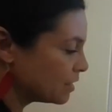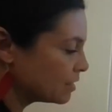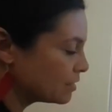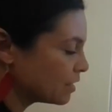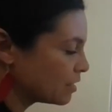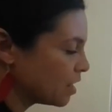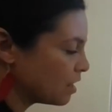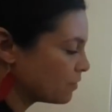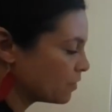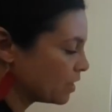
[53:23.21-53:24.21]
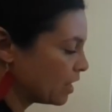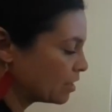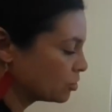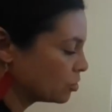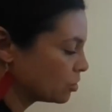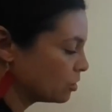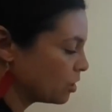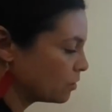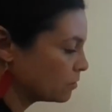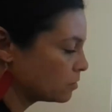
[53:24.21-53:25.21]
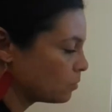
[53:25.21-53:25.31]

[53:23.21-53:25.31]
is going to cover the cash to close.